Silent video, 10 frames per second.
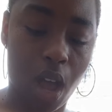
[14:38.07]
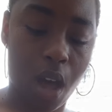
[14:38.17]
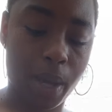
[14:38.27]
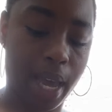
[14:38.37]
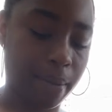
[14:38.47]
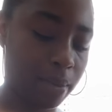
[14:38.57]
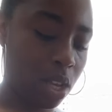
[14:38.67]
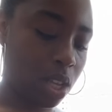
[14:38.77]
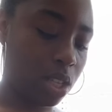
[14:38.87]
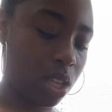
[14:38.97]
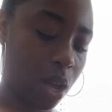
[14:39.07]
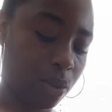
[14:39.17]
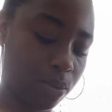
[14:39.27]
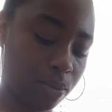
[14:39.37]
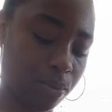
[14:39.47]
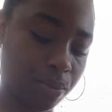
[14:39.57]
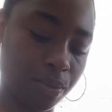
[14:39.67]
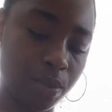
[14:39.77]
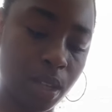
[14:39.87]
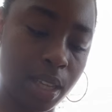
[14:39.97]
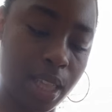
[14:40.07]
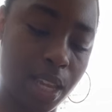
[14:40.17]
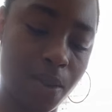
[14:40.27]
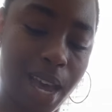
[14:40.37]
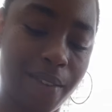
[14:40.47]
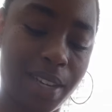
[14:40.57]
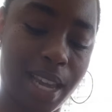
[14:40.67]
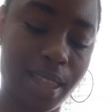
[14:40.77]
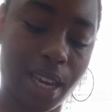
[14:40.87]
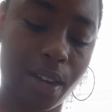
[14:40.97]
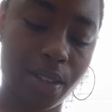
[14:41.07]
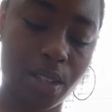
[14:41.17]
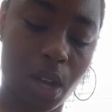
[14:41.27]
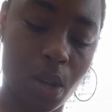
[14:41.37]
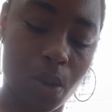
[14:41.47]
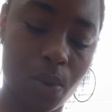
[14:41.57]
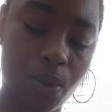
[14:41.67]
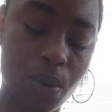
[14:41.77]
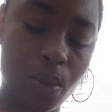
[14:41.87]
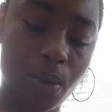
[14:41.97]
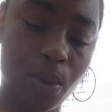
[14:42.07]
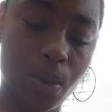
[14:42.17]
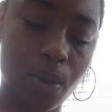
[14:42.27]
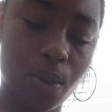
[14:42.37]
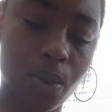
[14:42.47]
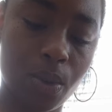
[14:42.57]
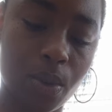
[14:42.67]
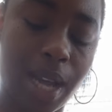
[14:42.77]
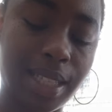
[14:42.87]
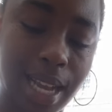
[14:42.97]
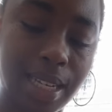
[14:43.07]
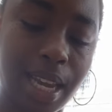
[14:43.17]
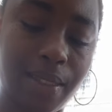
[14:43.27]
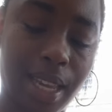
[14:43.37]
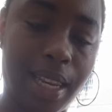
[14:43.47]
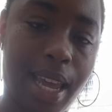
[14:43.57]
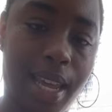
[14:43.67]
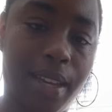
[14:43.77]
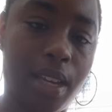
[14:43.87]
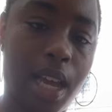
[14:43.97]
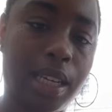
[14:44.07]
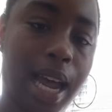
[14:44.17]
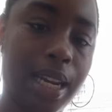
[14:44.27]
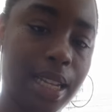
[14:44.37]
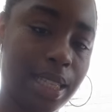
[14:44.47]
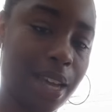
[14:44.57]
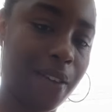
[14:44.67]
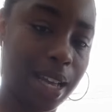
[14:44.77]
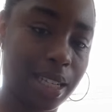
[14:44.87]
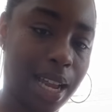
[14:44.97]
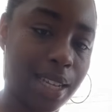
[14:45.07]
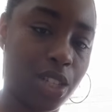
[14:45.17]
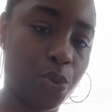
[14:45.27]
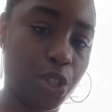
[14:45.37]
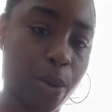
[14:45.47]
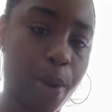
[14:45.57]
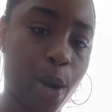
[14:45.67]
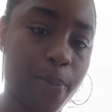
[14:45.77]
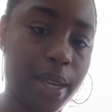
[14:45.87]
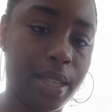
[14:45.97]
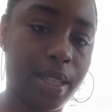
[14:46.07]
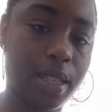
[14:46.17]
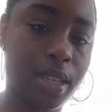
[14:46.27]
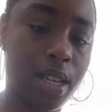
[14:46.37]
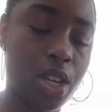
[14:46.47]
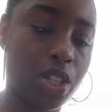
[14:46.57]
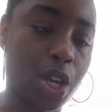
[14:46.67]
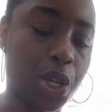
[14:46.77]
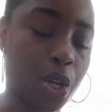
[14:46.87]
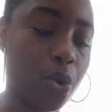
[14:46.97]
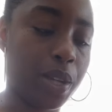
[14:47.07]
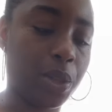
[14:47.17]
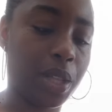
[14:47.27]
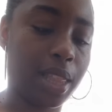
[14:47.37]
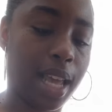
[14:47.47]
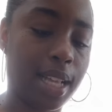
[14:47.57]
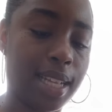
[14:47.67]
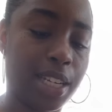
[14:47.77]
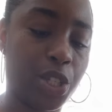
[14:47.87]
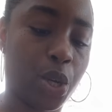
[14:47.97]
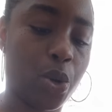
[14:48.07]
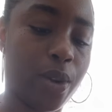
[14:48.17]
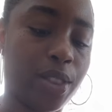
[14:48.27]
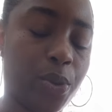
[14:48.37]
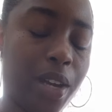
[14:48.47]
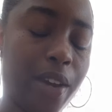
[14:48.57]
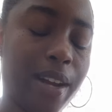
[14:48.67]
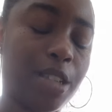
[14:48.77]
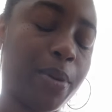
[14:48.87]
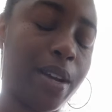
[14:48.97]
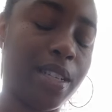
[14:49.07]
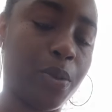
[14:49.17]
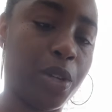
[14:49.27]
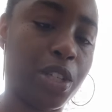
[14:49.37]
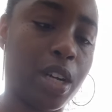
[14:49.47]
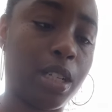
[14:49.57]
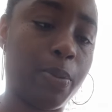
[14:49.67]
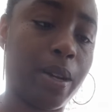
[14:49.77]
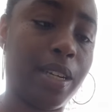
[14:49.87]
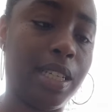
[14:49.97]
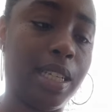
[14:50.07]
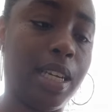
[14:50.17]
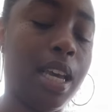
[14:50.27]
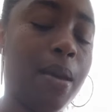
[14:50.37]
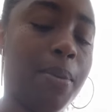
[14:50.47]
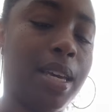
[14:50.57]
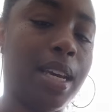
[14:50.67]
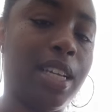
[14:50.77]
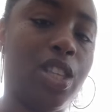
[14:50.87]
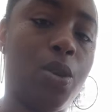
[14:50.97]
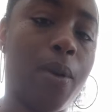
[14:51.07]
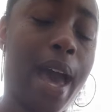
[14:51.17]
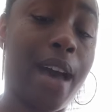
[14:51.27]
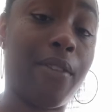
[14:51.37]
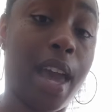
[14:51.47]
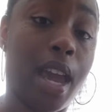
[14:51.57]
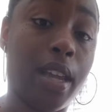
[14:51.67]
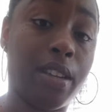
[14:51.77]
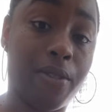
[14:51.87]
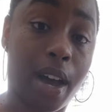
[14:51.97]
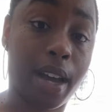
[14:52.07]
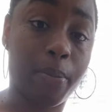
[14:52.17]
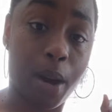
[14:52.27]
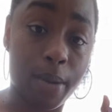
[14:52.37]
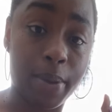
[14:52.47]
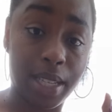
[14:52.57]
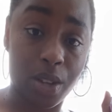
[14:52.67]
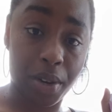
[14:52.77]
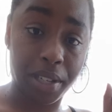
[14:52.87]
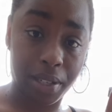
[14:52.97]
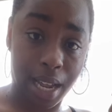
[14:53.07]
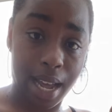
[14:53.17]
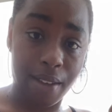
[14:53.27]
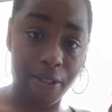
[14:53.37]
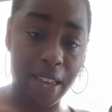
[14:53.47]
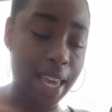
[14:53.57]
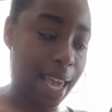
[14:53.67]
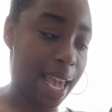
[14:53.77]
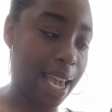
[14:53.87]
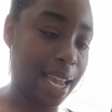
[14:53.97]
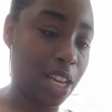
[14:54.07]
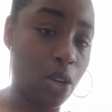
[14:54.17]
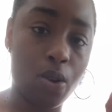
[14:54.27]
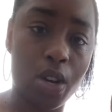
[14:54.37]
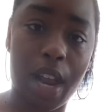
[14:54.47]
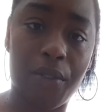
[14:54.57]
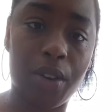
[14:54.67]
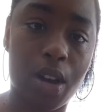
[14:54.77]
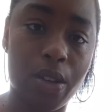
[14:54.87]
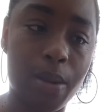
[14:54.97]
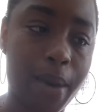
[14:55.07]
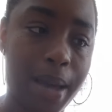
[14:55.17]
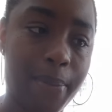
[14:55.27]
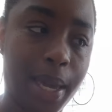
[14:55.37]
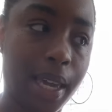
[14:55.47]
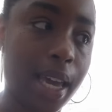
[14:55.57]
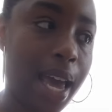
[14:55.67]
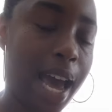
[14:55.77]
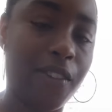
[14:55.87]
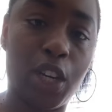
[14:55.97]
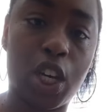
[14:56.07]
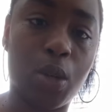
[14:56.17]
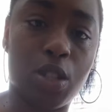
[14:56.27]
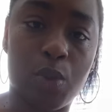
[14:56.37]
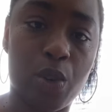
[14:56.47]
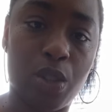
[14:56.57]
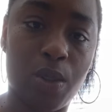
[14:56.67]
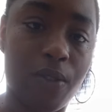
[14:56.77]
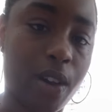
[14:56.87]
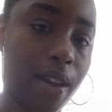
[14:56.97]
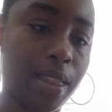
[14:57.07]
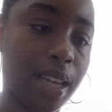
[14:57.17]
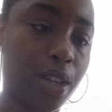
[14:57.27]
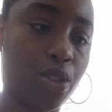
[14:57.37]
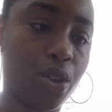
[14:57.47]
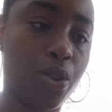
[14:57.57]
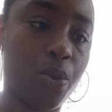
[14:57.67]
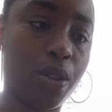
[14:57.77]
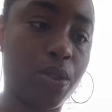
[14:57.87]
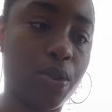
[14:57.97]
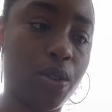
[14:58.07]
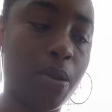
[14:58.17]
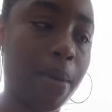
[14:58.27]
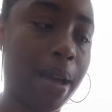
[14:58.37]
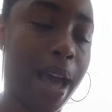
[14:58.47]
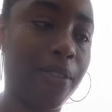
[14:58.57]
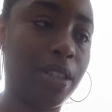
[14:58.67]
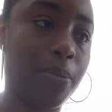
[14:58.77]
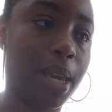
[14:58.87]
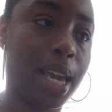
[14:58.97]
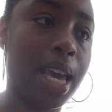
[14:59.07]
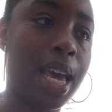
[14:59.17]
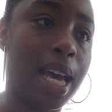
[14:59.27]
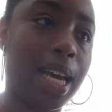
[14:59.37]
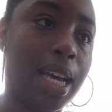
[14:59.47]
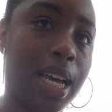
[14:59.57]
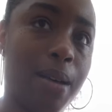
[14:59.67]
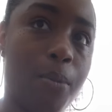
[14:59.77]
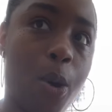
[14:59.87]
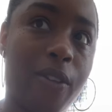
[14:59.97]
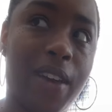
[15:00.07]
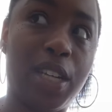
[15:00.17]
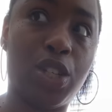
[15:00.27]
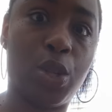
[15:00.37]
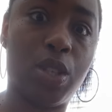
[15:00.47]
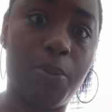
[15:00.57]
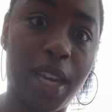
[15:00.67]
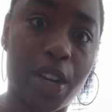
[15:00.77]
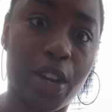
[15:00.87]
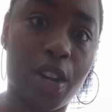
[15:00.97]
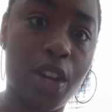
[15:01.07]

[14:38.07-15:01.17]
okay. So, then you have death here. So, I said death, and then a lot of this stuff has a lot to do with your purpose. So you're going through the things that you're going through and you're experiencing what you're experiencing because you have a divine purpose on your life. And you never know, you might be having to coach someone through the very thing that you're going through. You might have to be a, a motivational speaker